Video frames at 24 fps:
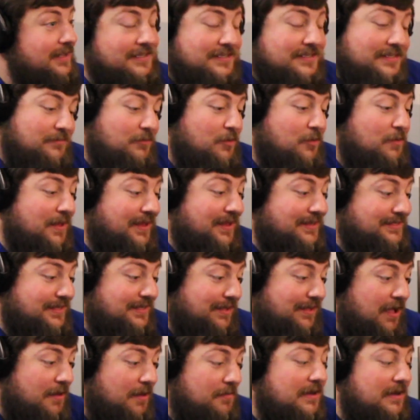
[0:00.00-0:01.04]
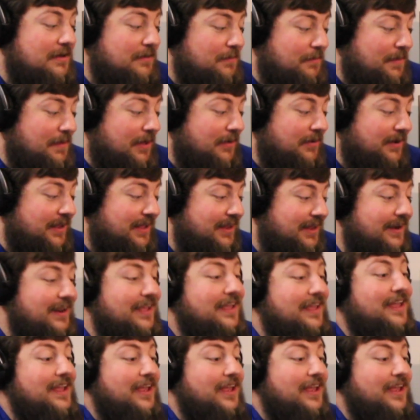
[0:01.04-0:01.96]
and someone makes a comment about it,